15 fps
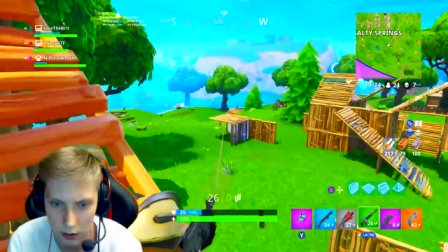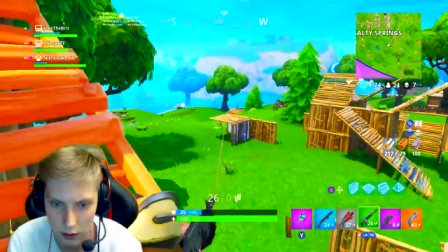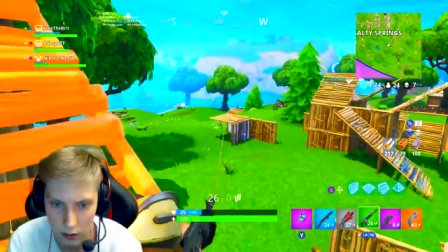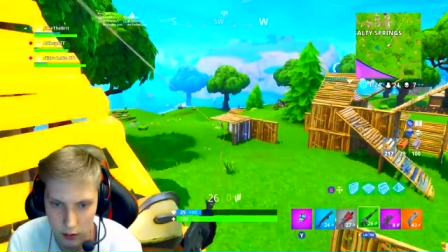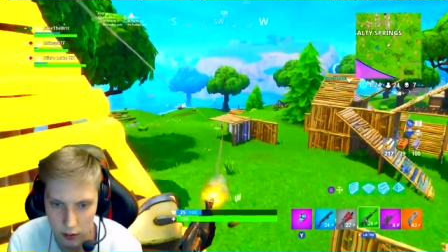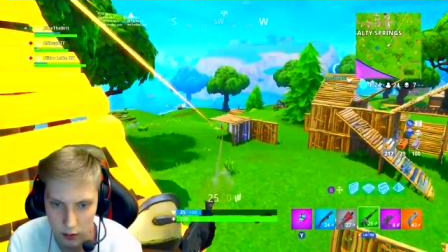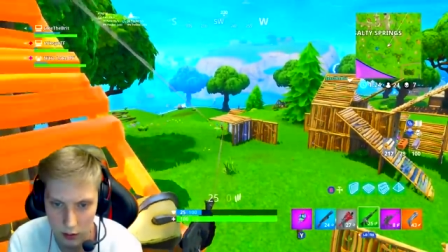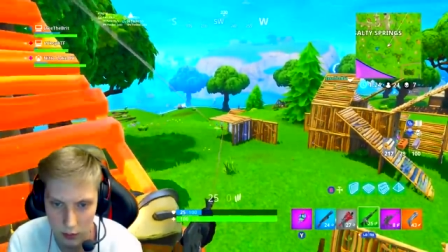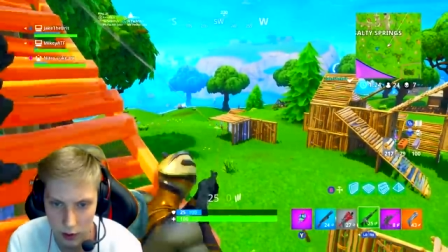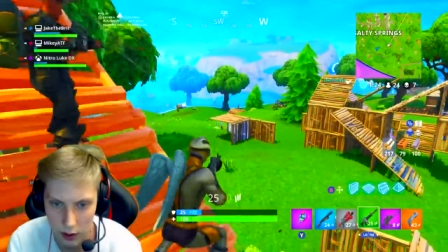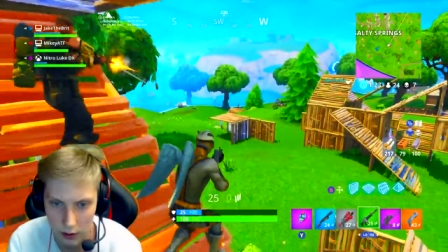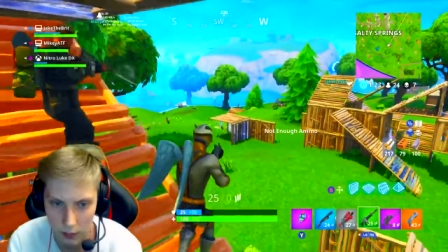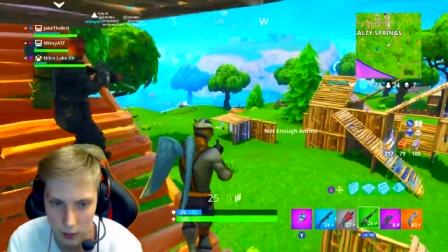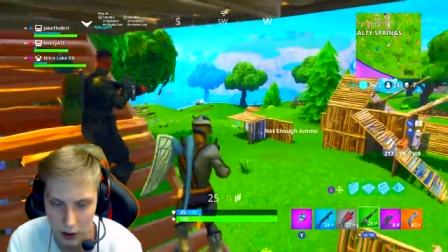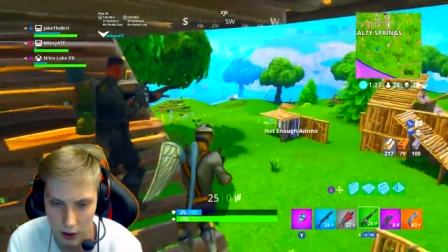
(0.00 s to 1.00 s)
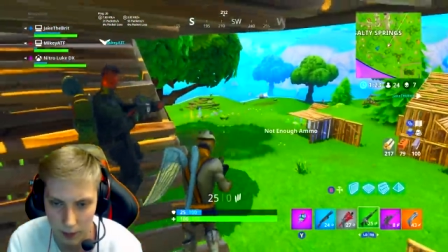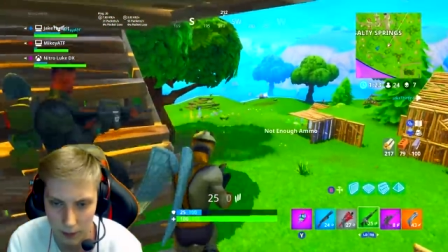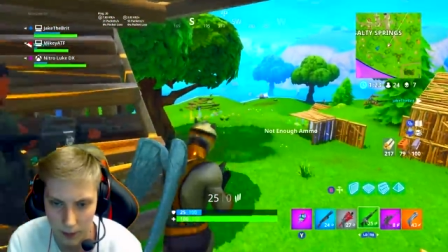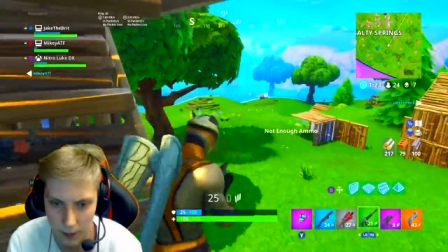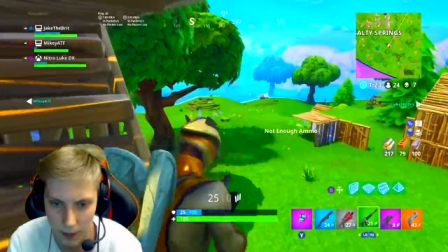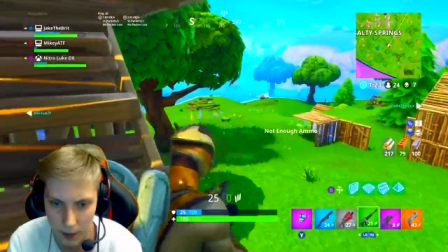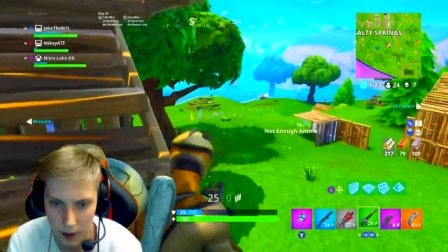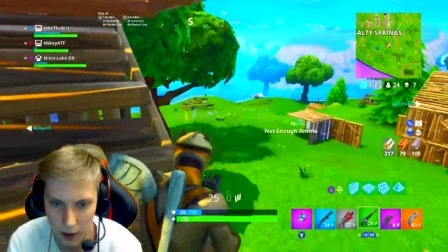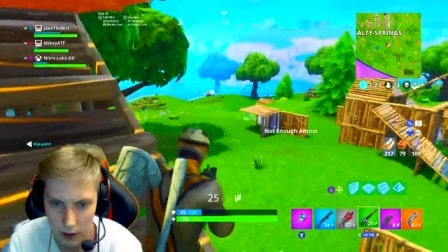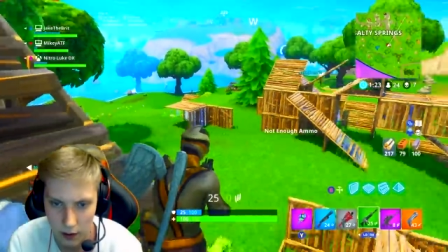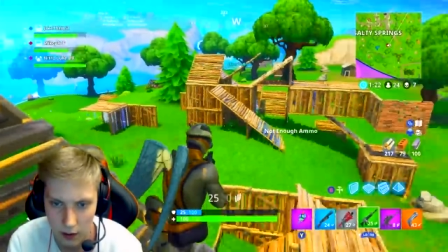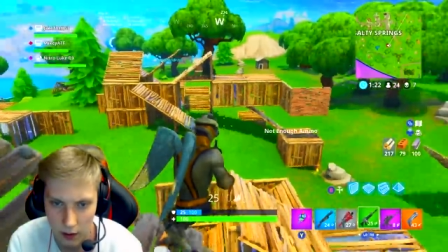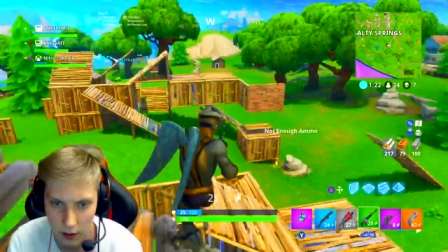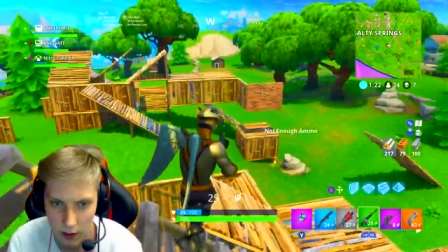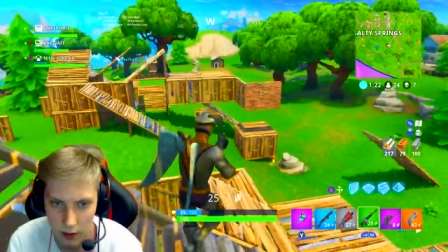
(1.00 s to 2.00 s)
Got him. Well done, They're all dead.
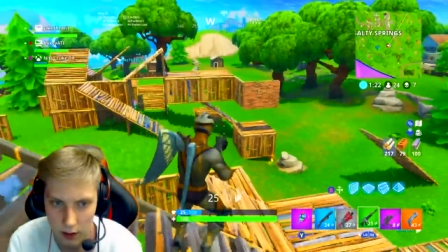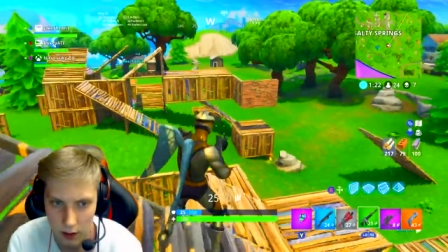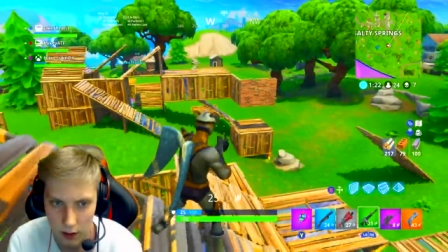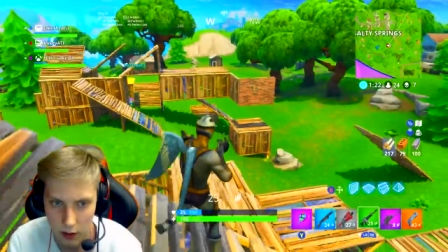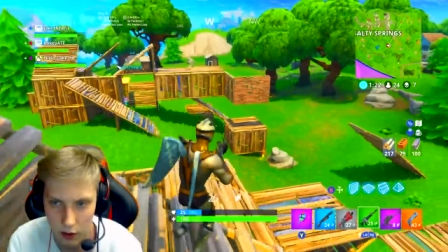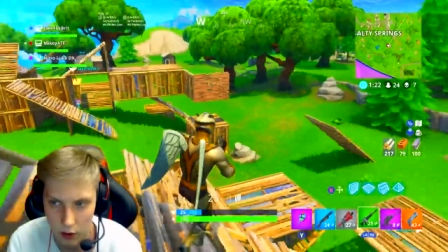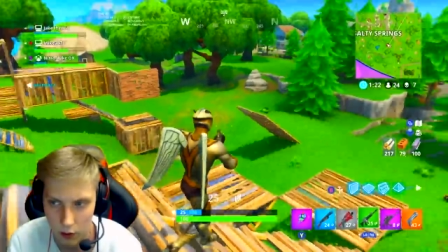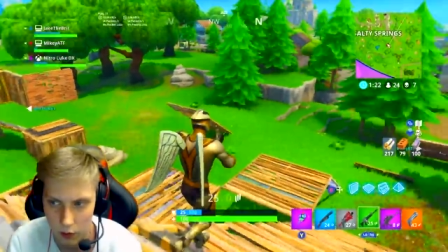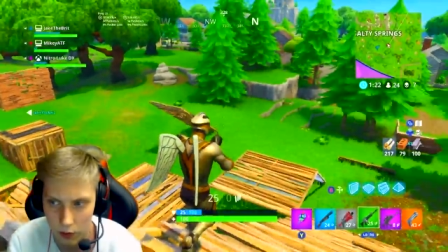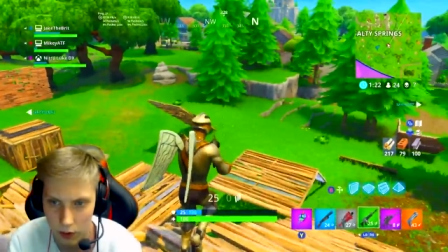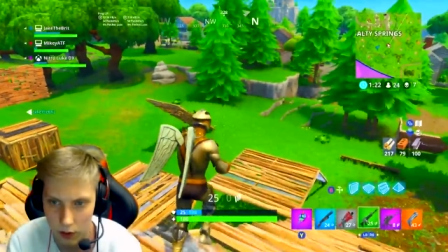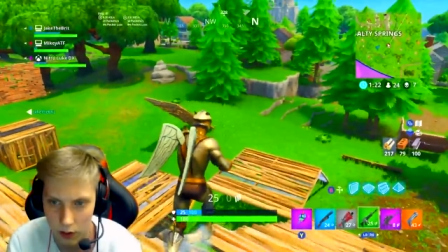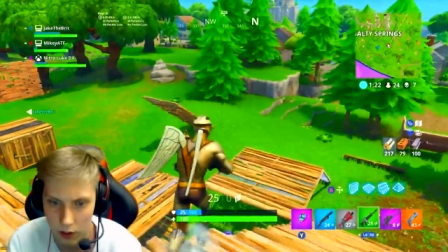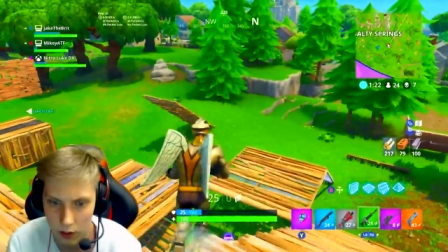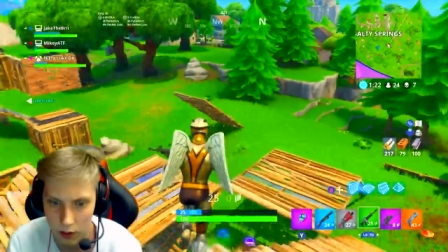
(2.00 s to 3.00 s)
Uh, there's cool. a jetpack here.